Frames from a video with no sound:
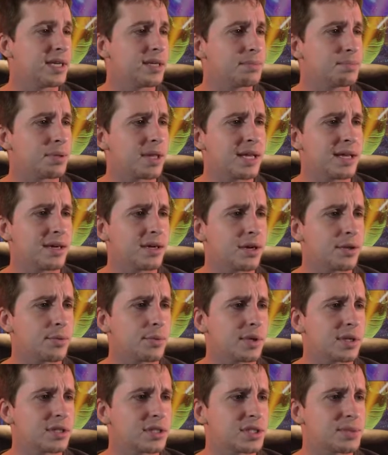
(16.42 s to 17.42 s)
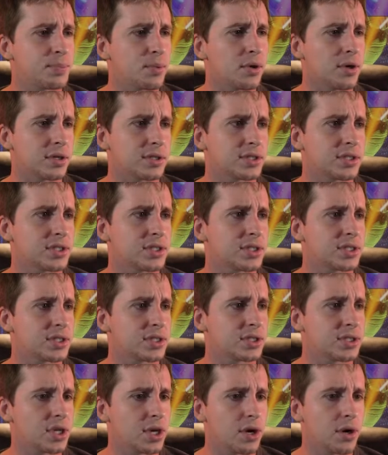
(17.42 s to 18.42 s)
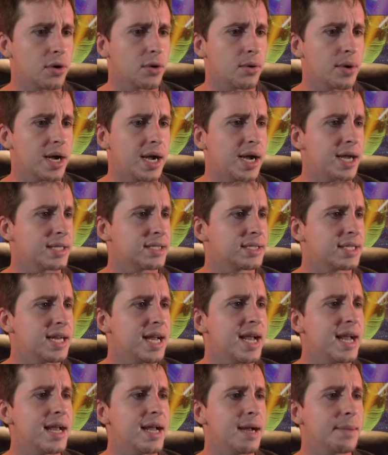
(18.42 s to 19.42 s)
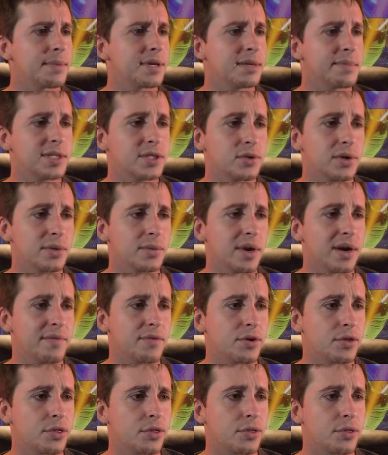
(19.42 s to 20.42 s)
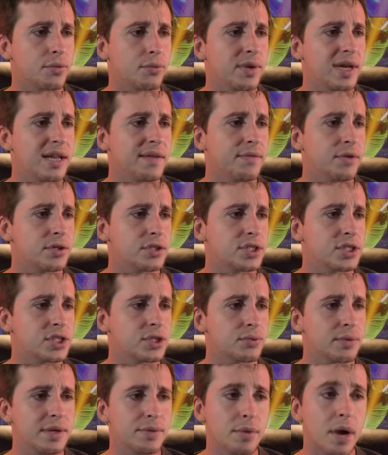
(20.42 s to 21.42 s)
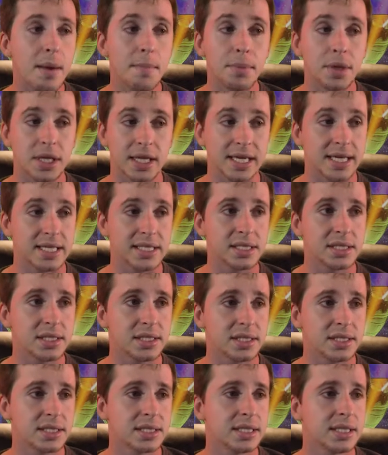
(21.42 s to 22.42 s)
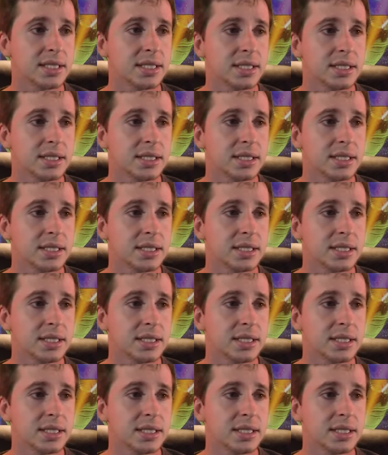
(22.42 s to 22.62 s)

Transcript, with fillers: in and playing another one of the sports. So, uh, today I'm going to be doing whatever 3 versus 3 Rumble is.